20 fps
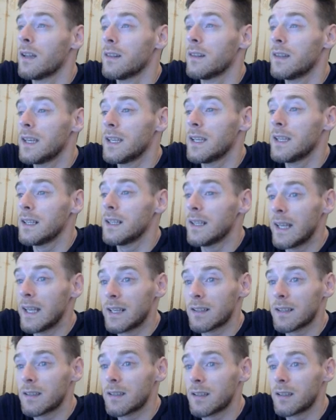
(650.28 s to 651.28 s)
the
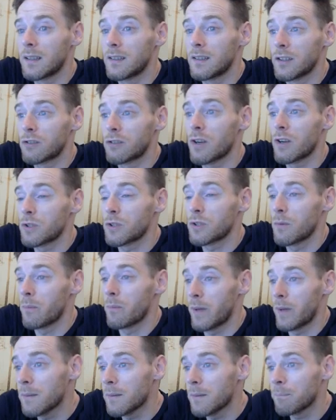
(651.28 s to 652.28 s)
linked description
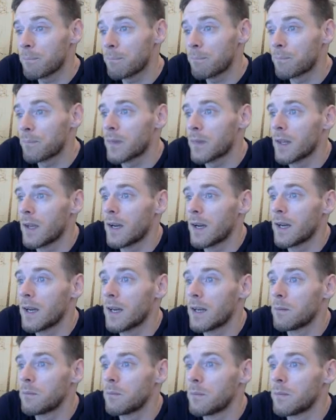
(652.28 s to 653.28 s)
bit,
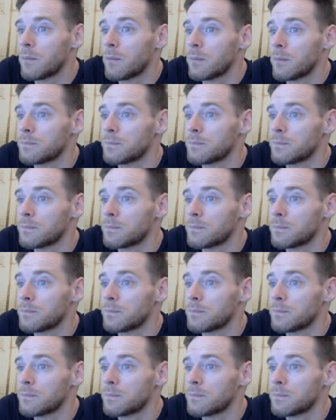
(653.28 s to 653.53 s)
and